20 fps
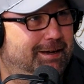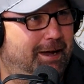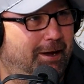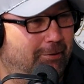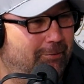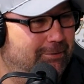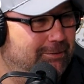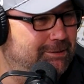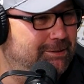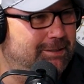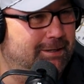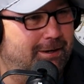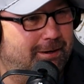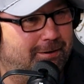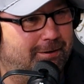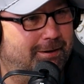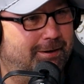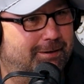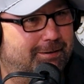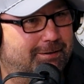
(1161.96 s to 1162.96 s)
I always
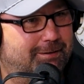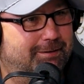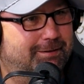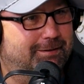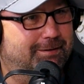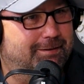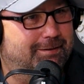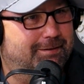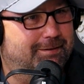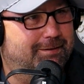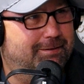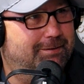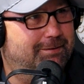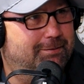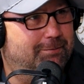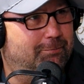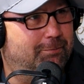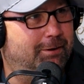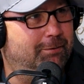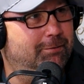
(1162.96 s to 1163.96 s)
thought,
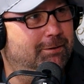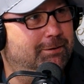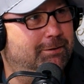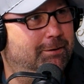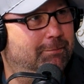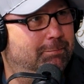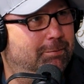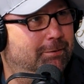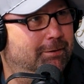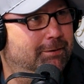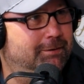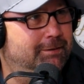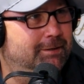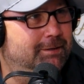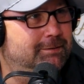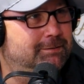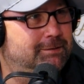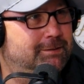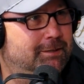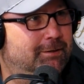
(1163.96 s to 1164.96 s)
why wouldn't you put
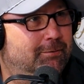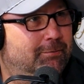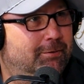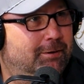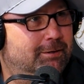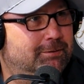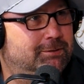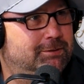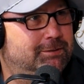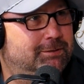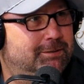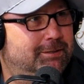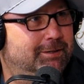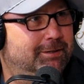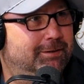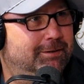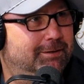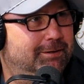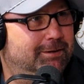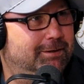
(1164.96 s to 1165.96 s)
Denzel
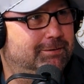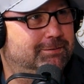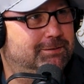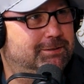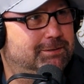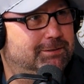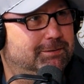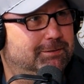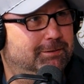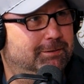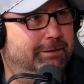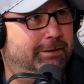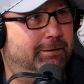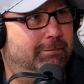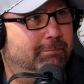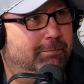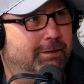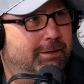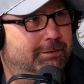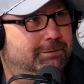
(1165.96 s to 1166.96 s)
Washington against
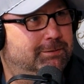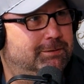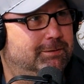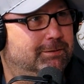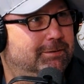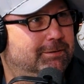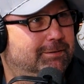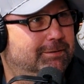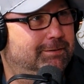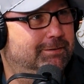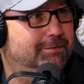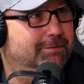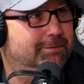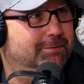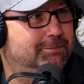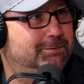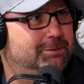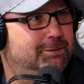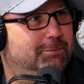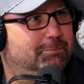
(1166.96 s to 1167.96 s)
Liam Neeson
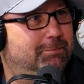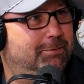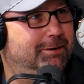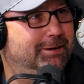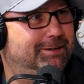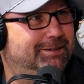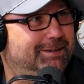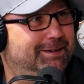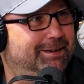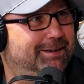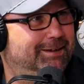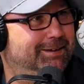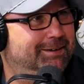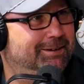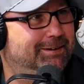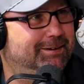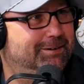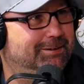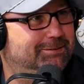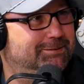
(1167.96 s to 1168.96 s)
or something like that
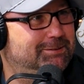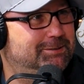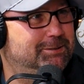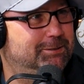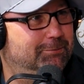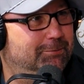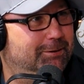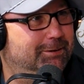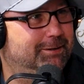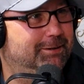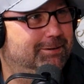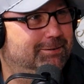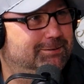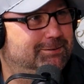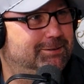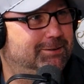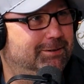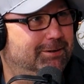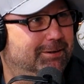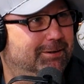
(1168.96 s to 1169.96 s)
in there and see what goes